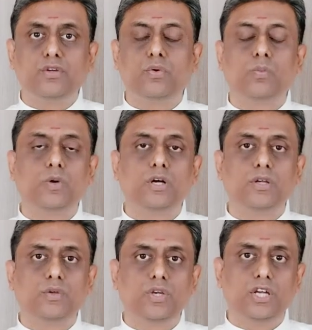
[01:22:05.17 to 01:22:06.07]
your
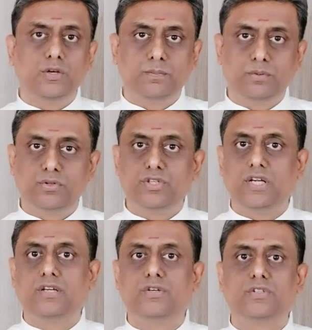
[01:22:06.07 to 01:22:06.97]
work, you need to
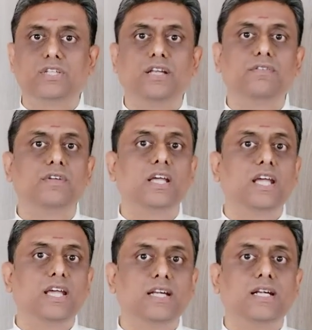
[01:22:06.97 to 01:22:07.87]
project yourself
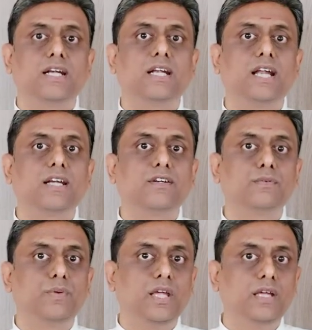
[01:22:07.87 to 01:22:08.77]
in an
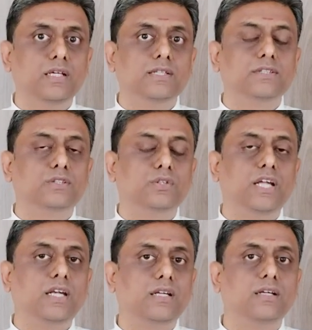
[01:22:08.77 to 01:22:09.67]
attractive way so
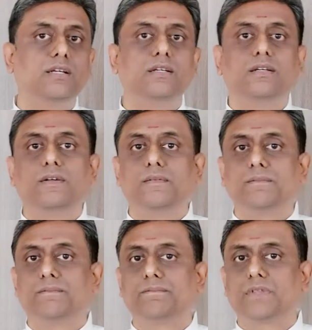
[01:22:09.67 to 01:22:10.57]
that
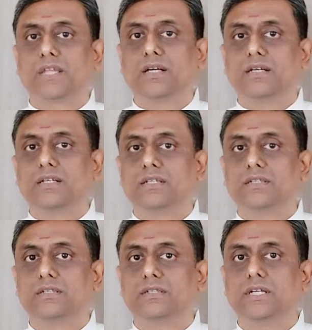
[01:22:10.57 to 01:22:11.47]

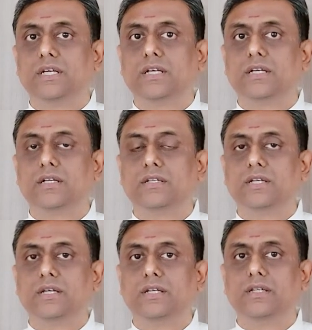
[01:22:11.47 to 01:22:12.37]

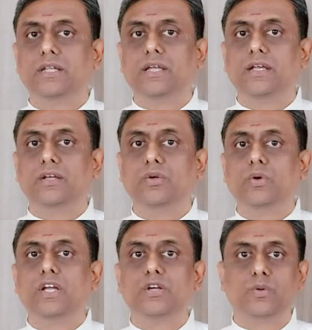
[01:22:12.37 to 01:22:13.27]
they
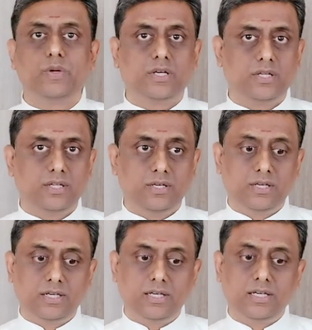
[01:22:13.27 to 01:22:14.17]
look into it,
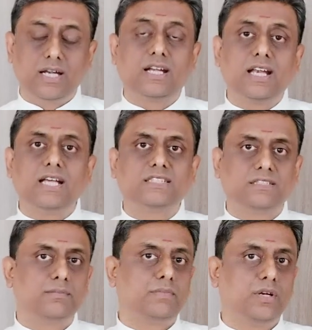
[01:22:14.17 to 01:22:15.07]
it attracts
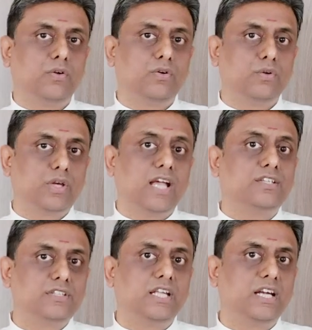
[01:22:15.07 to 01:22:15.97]
them, you
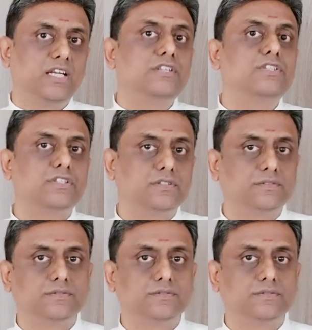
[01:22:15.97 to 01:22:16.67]
catch their attention.